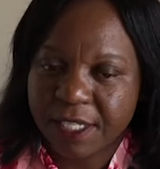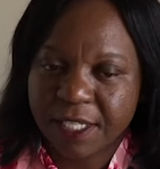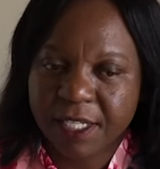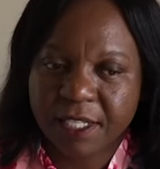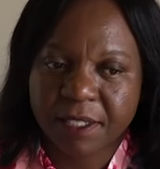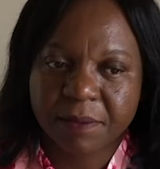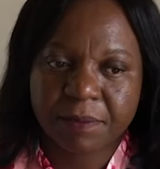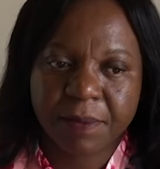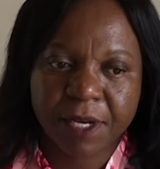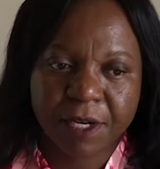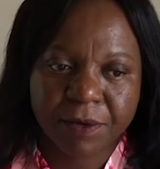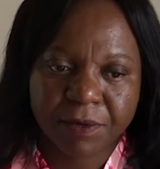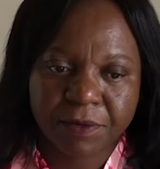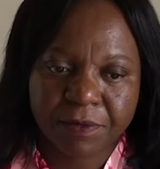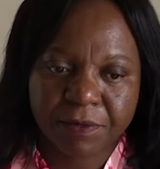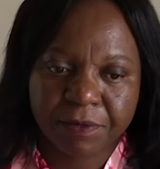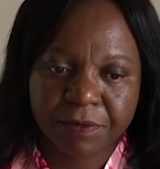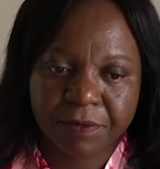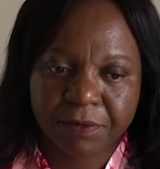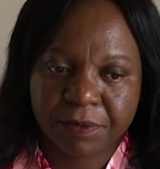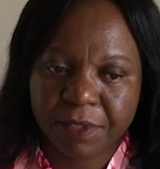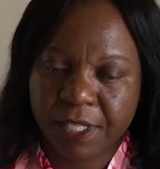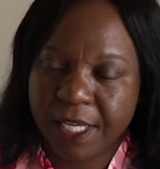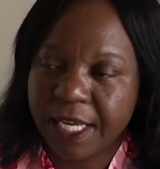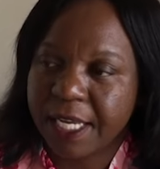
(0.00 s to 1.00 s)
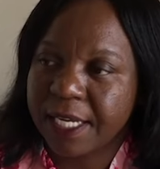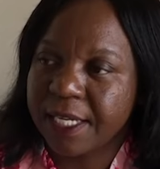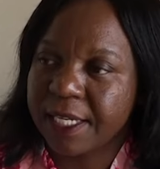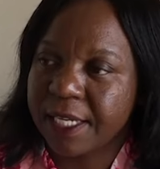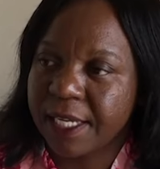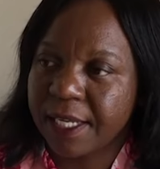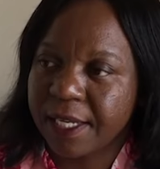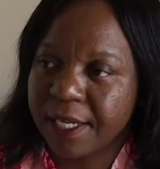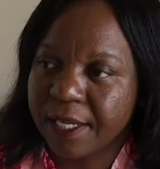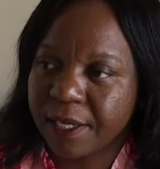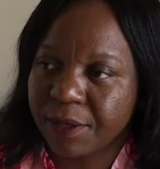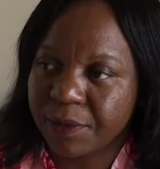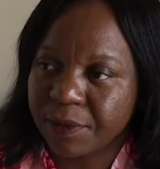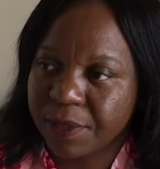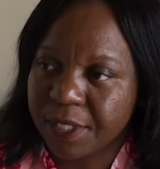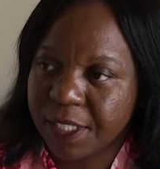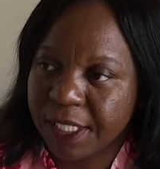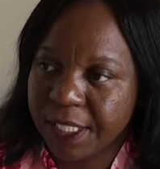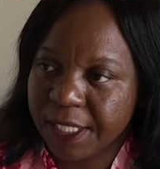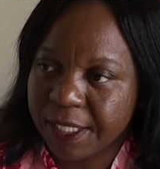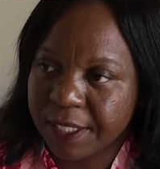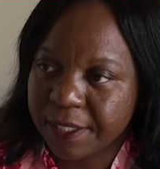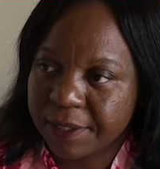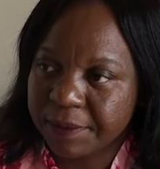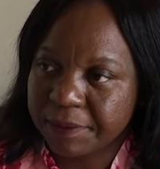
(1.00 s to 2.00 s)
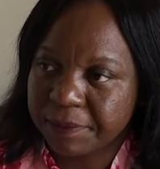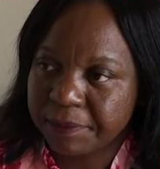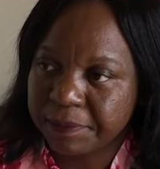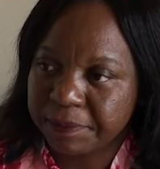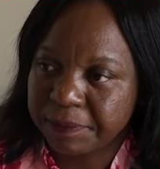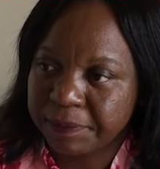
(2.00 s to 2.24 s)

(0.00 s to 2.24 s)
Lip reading: it as part of their daily routine.